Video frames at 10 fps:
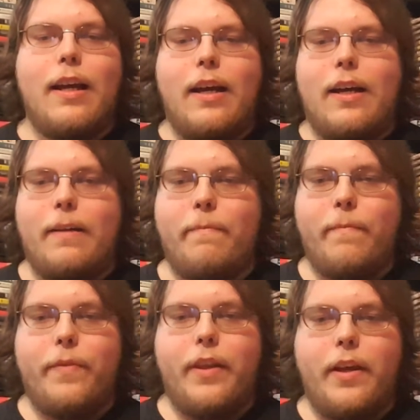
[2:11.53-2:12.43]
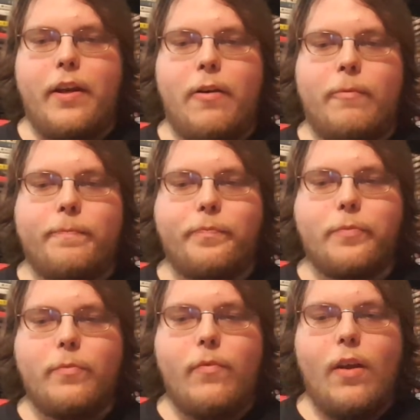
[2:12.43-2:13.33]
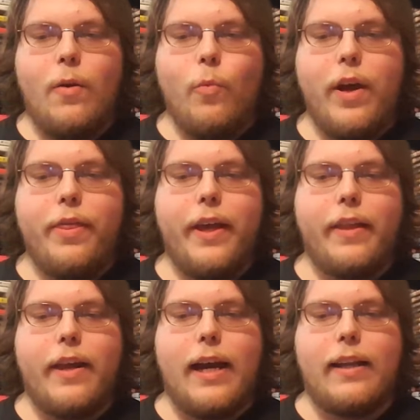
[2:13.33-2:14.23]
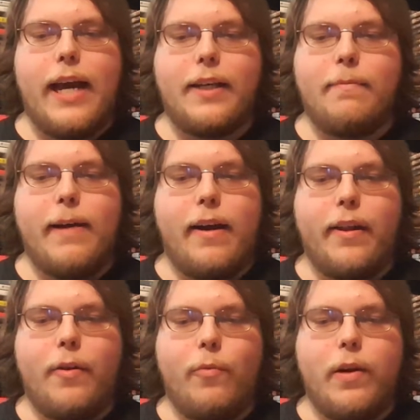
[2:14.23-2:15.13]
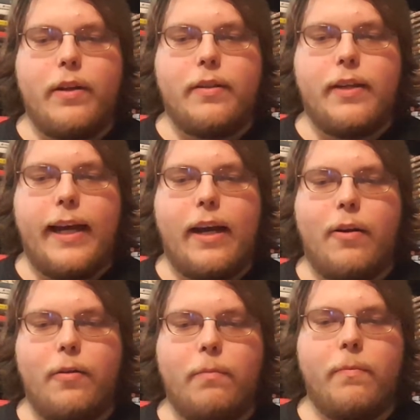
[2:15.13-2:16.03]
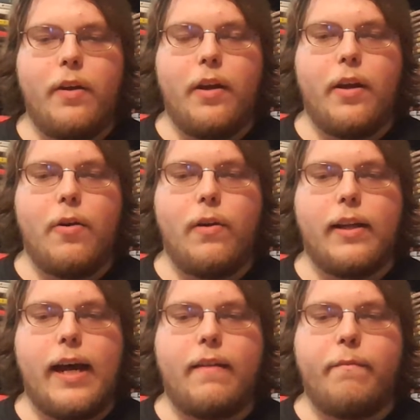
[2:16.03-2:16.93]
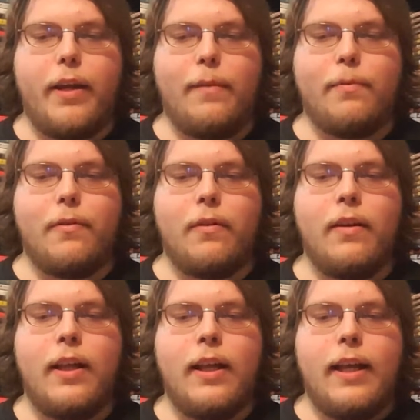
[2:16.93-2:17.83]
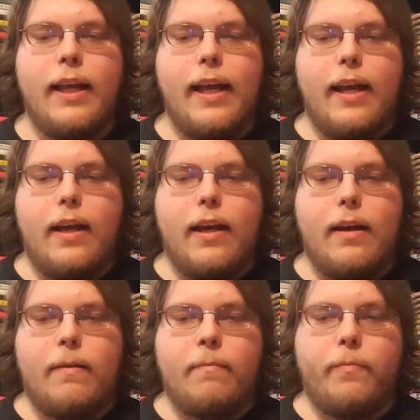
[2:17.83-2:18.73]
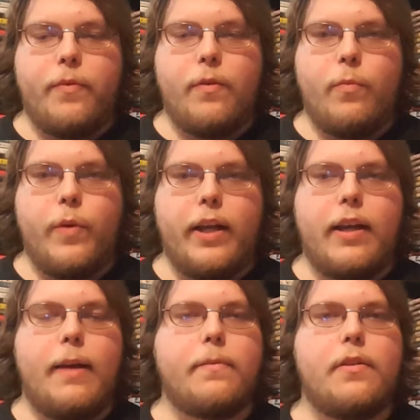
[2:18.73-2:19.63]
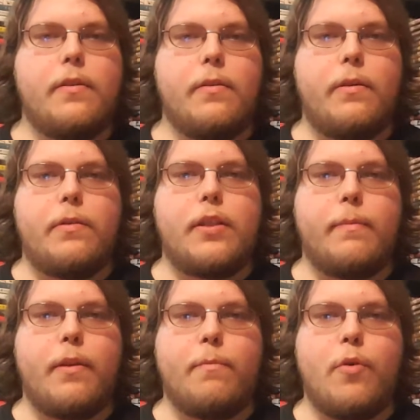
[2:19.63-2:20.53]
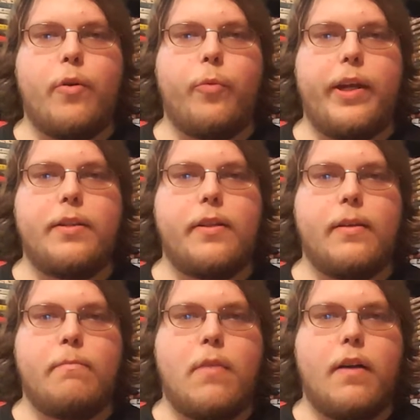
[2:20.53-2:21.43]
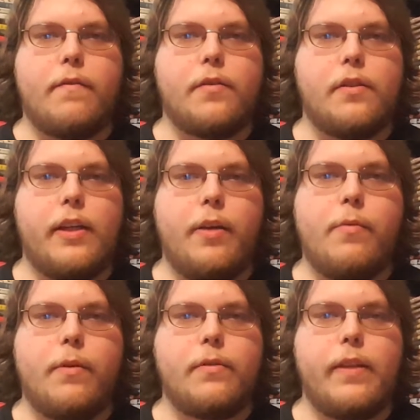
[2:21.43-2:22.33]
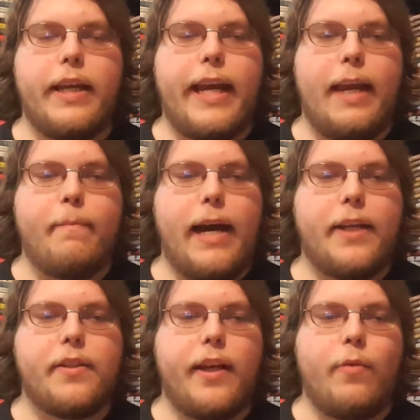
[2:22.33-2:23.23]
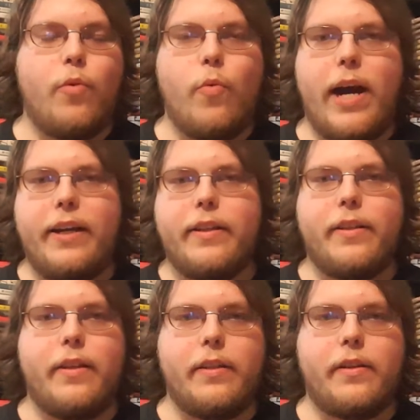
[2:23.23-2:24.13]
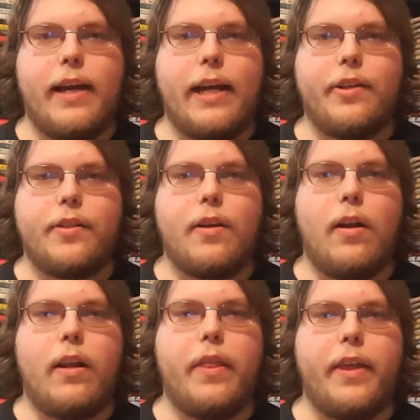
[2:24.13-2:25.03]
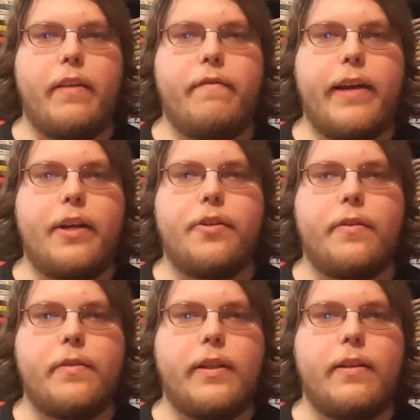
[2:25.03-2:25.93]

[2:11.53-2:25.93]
Uh, you know, One thing that I liked about it was how, a lot of people, when it comes to some of the more recent Marvel sequels, they keep asking, well, why doesn't this guy just call on the Avengers?